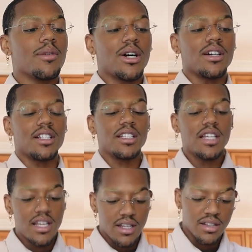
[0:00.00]
about honey,
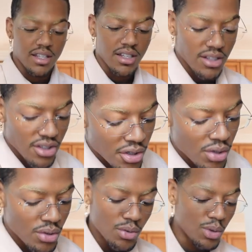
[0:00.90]
then
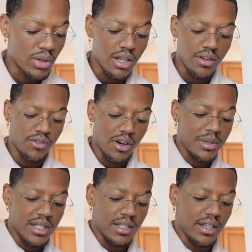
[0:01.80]
you will love
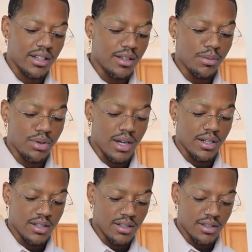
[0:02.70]
Pharmacy. Like their
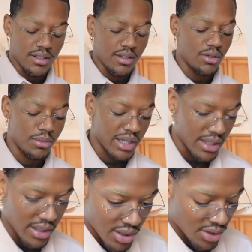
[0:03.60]
products, oh my
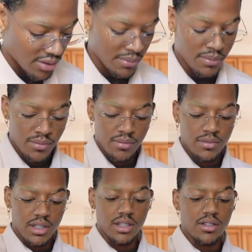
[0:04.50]
gosh.
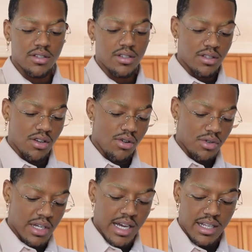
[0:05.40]
And they're so
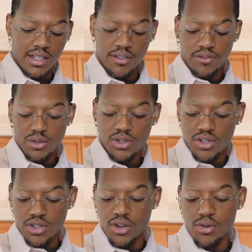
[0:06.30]
nice. They feel
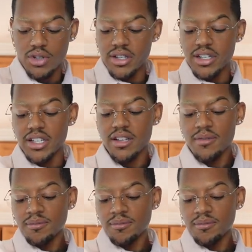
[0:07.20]
so good.